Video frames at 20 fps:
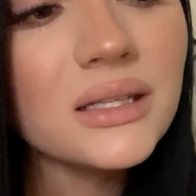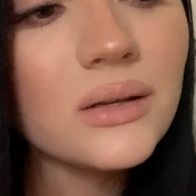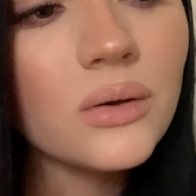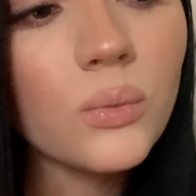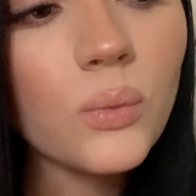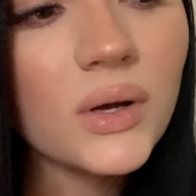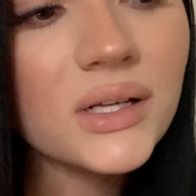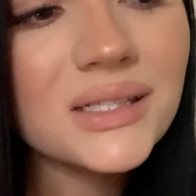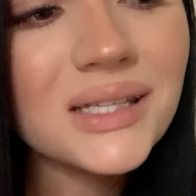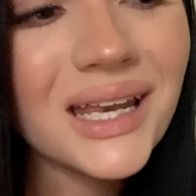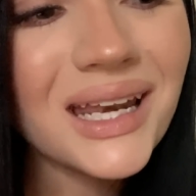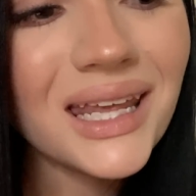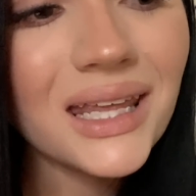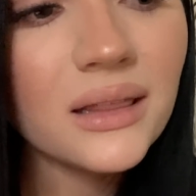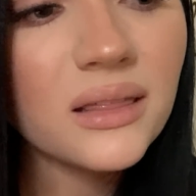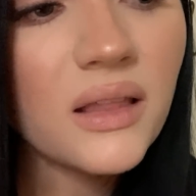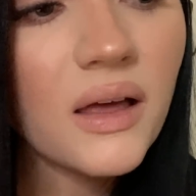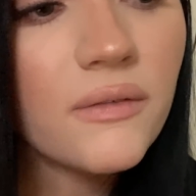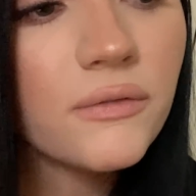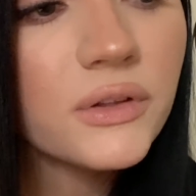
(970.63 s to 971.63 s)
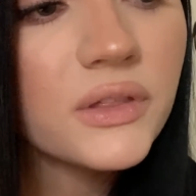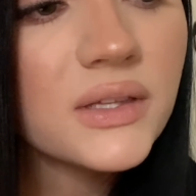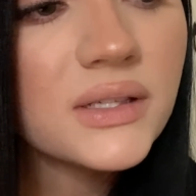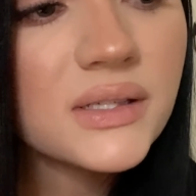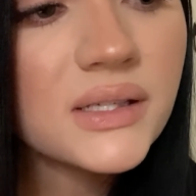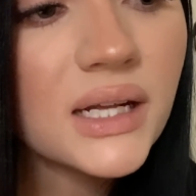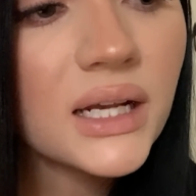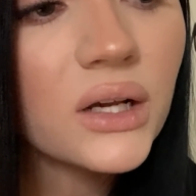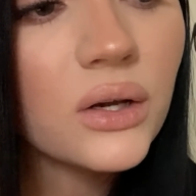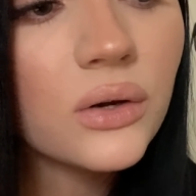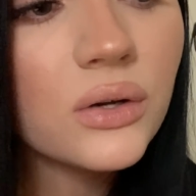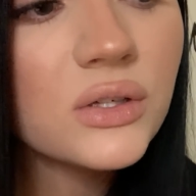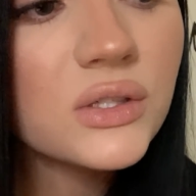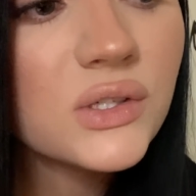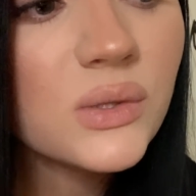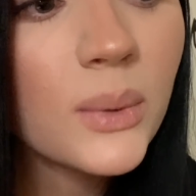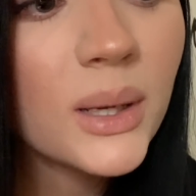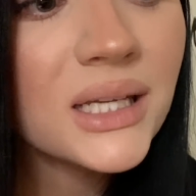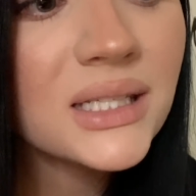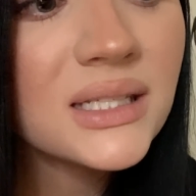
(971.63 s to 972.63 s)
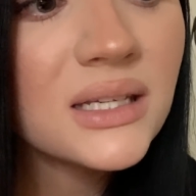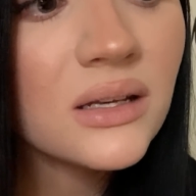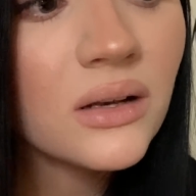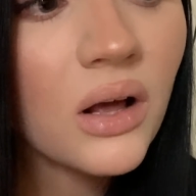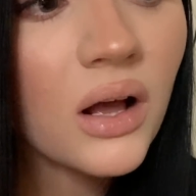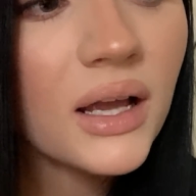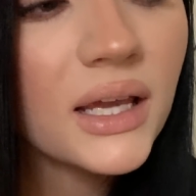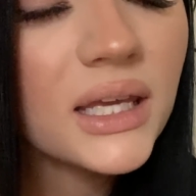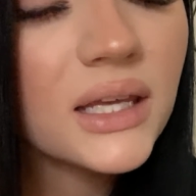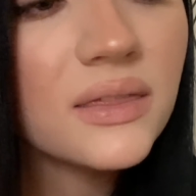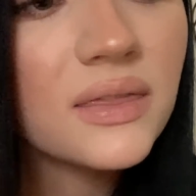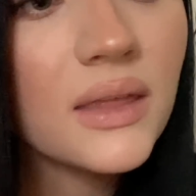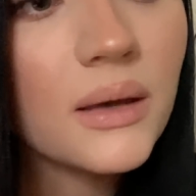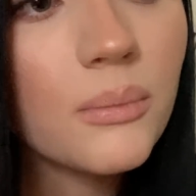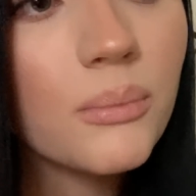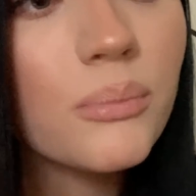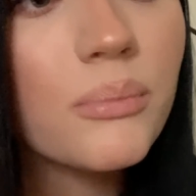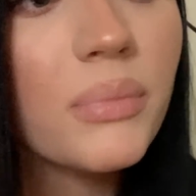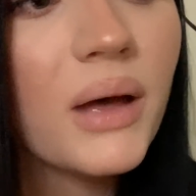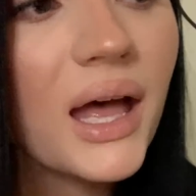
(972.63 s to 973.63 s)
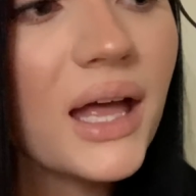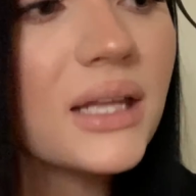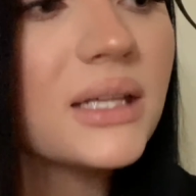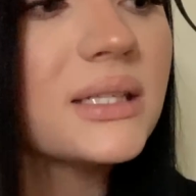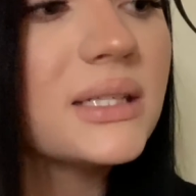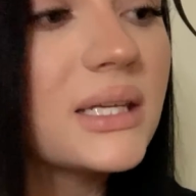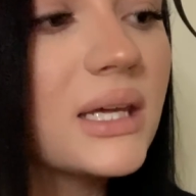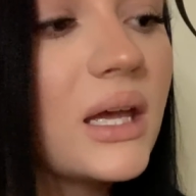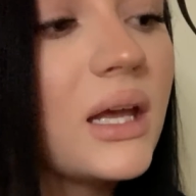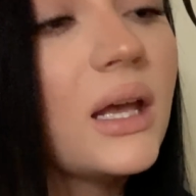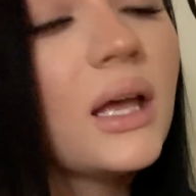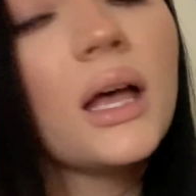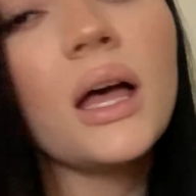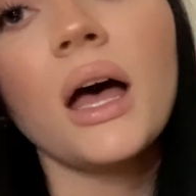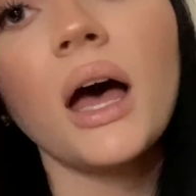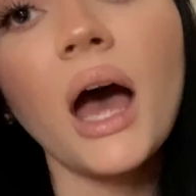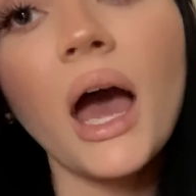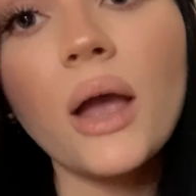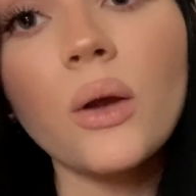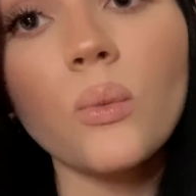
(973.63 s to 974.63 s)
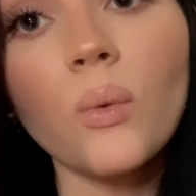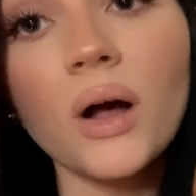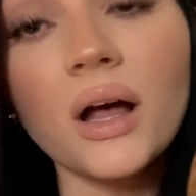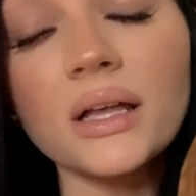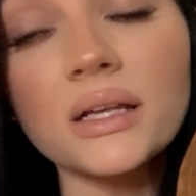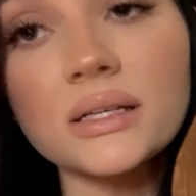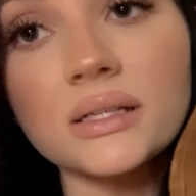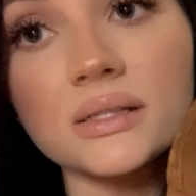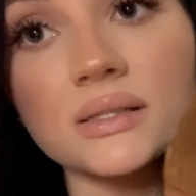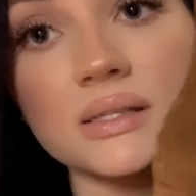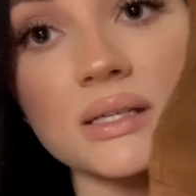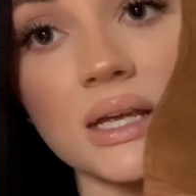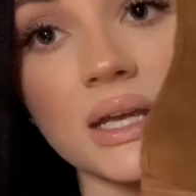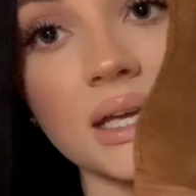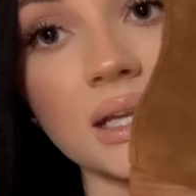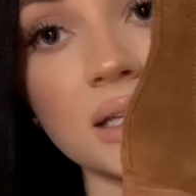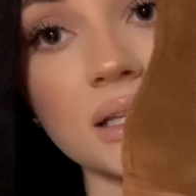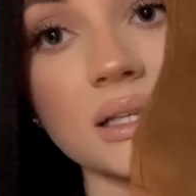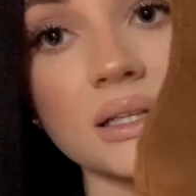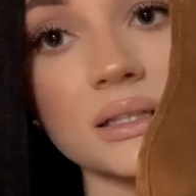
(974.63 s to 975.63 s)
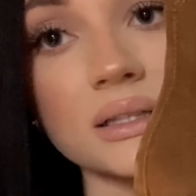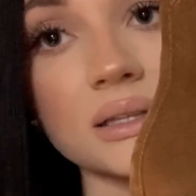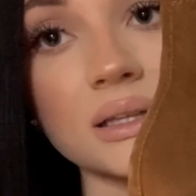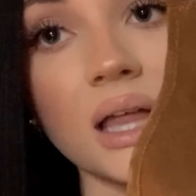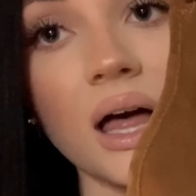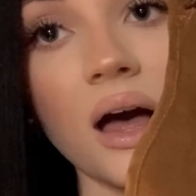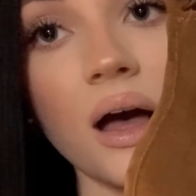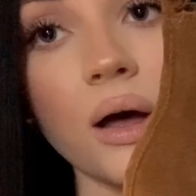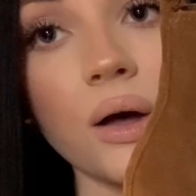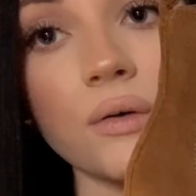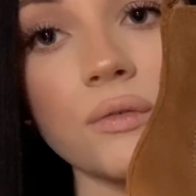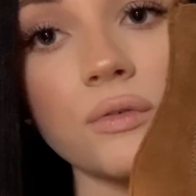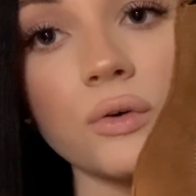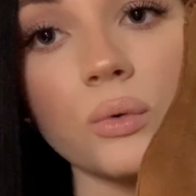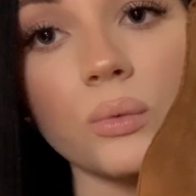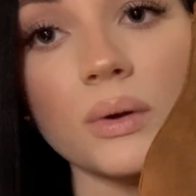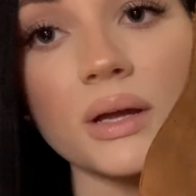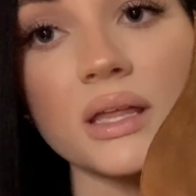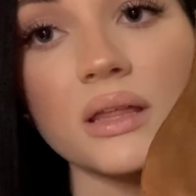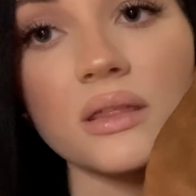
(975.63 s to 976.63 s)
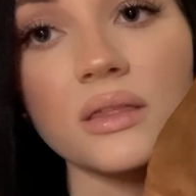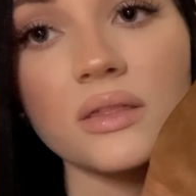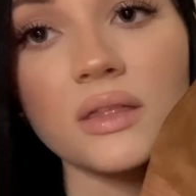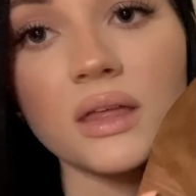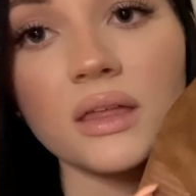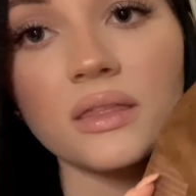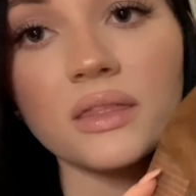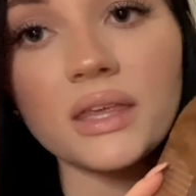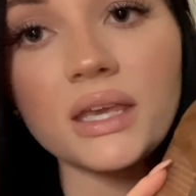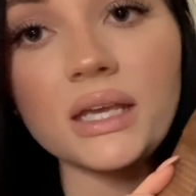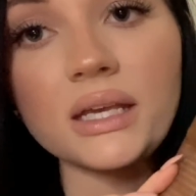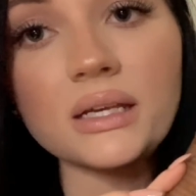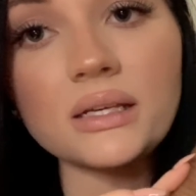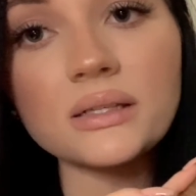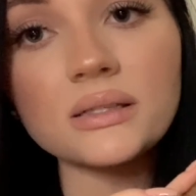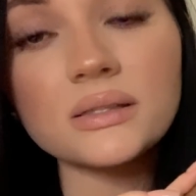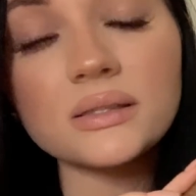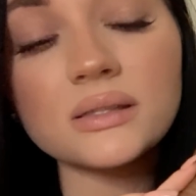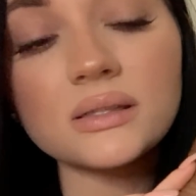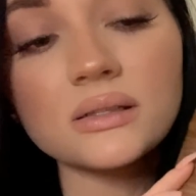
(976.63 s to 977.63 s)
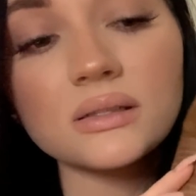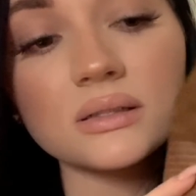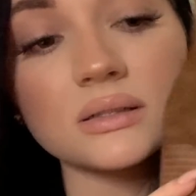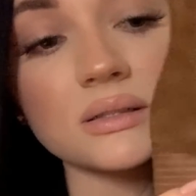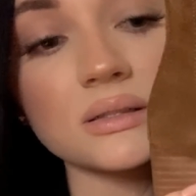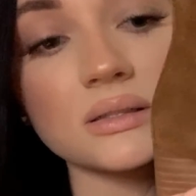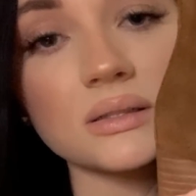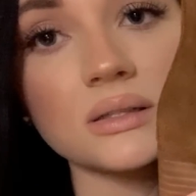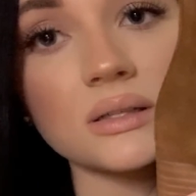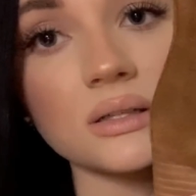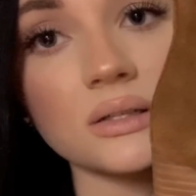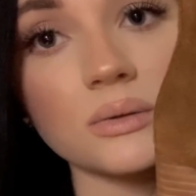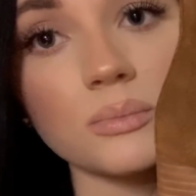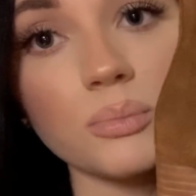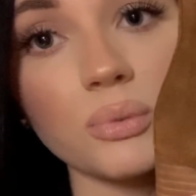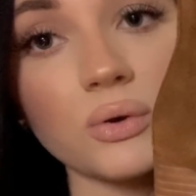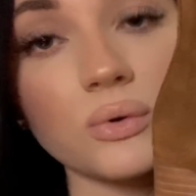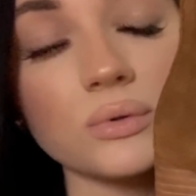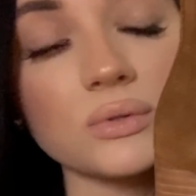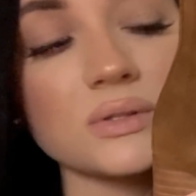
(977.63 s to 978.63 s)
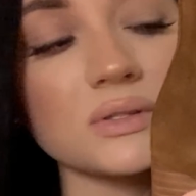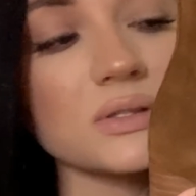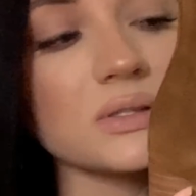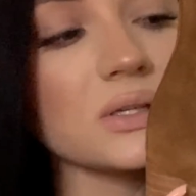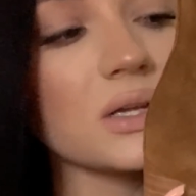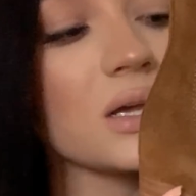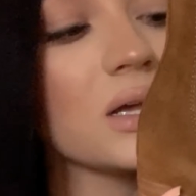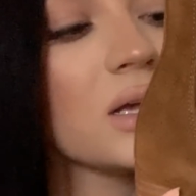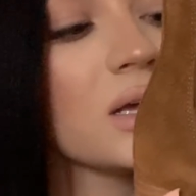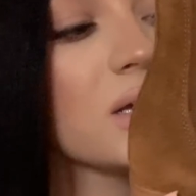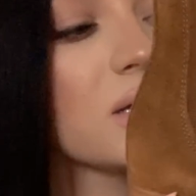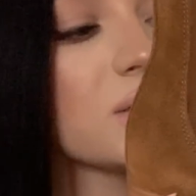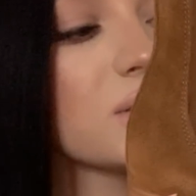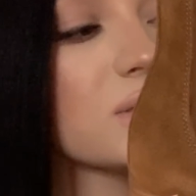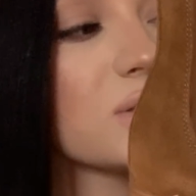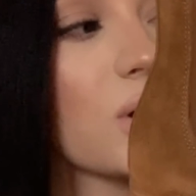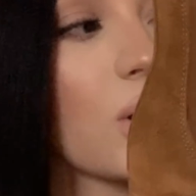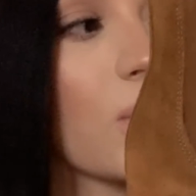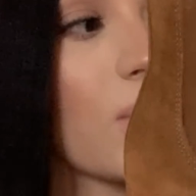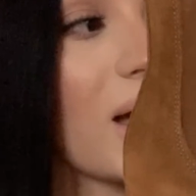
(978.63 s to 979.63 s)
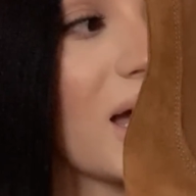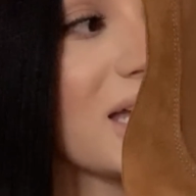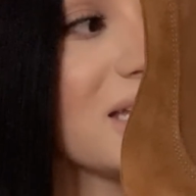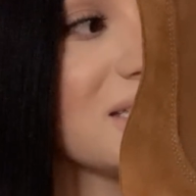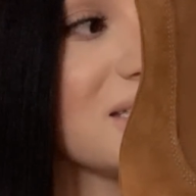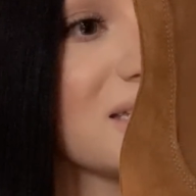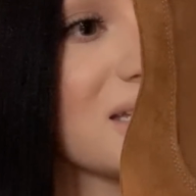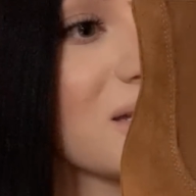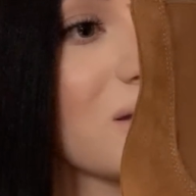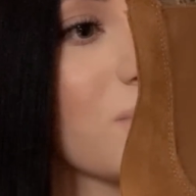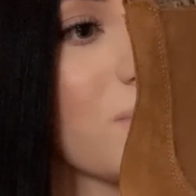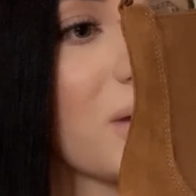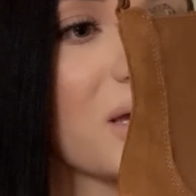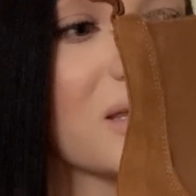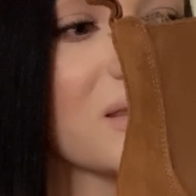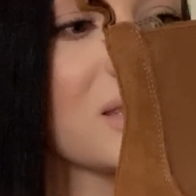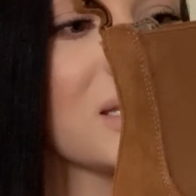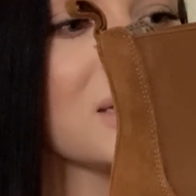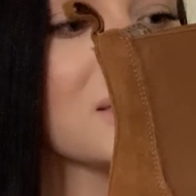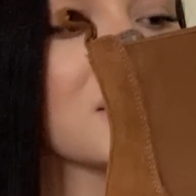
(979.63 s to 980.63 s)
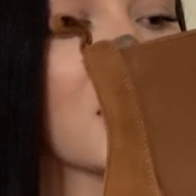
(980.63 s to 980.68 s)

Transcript: wasn't in love with the sneakers, so I did not get them, but I was in love with these boots, so I did pick these